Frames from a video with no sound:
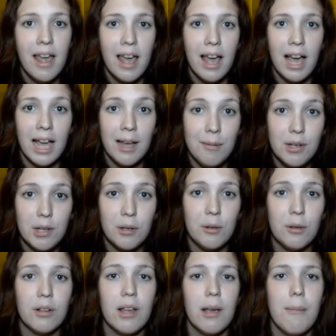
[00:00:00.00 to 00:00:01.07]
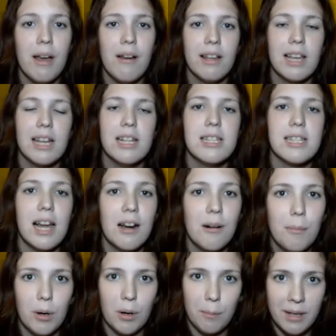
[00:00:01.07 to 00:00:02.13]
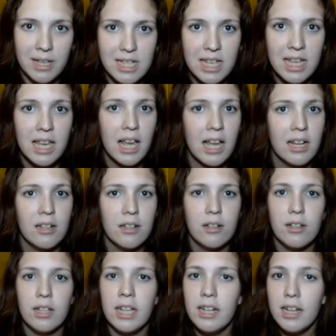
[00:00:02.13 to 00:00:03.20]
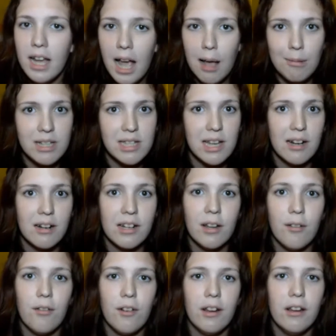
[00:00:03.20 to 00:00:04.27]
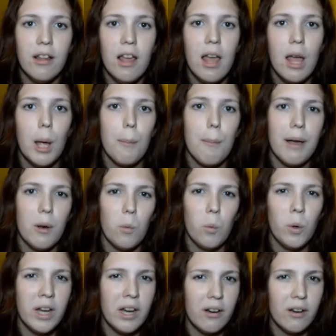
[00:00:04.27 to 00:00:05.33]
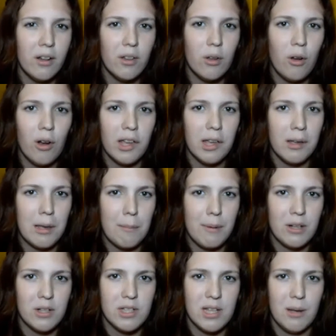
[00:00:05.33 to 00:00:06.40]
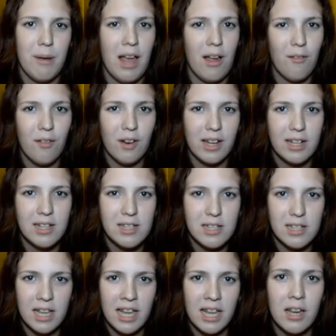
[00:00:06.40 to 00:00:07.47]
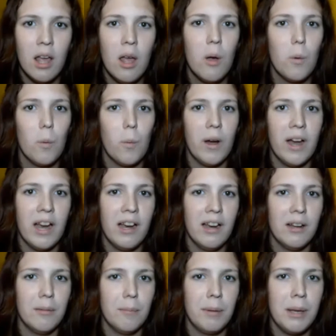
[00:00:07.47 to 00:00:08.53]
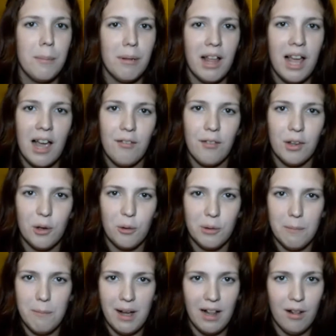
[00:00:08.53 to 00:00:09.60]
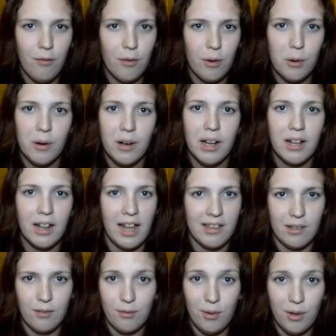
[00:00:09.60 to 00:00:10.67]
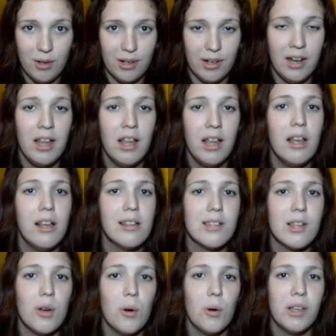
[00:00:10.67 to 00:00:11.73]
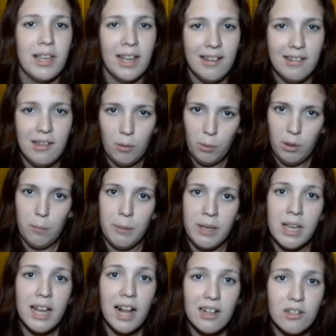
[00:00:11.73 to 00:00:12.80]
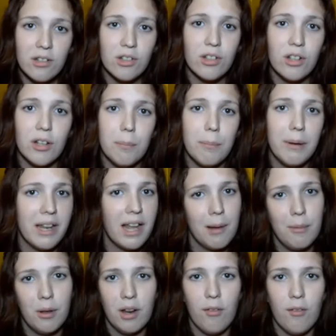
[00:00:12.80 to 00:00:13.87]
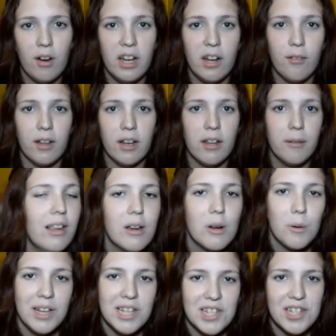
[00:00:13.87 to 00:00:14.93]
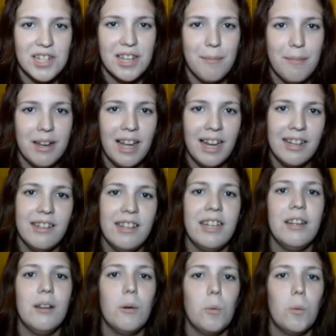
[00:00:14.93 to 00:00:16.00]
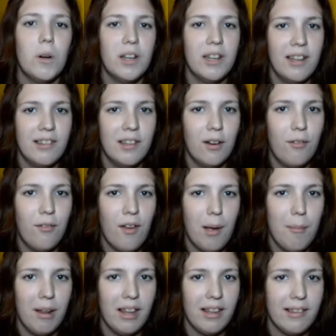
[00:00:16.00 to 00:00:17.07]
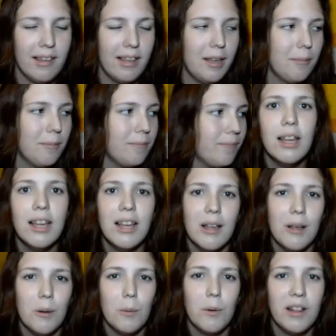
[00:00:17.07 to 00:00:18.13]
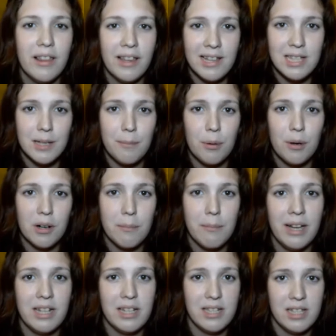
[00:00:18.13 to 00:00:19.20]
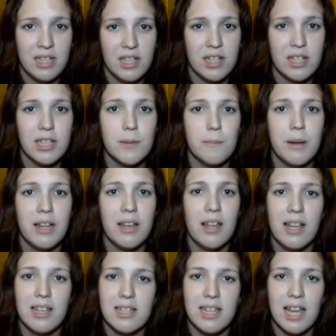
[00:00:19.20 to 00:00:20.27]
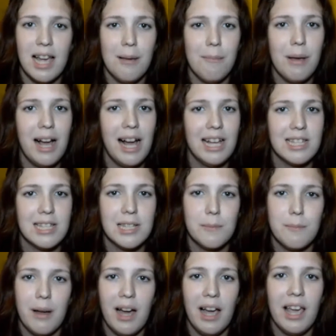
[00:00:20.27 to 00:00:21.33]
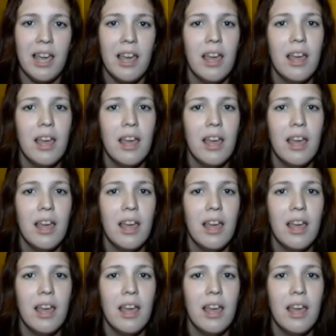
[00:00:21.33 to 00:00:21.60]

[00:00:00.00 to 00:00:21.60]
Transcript: I am told Americans are more busy and eating habits are different, but we are not talking about some African state where people have to go a mile for a glass of water. So yes, there will be culture shock, but I'm not afraid of it. Question number nineteen. What does your family say? Well, they support my decisions, but as time passes by,